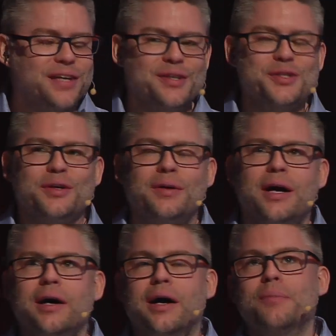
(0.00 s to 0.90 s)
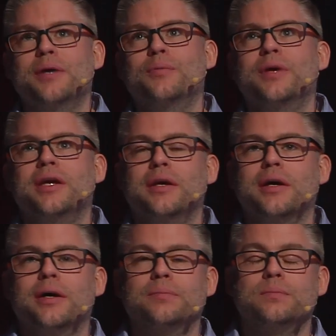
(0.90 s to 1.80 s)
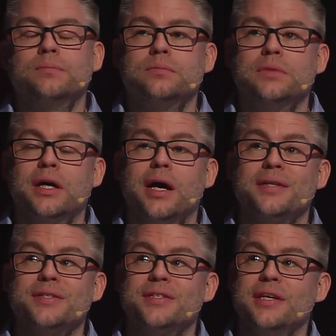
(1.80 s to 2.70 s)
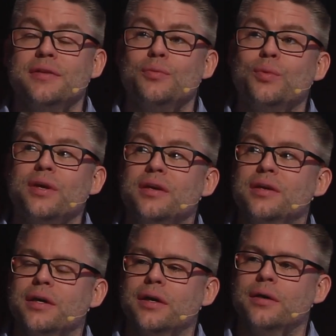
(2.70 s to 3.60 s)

Sandra. So I mean, we at Cint we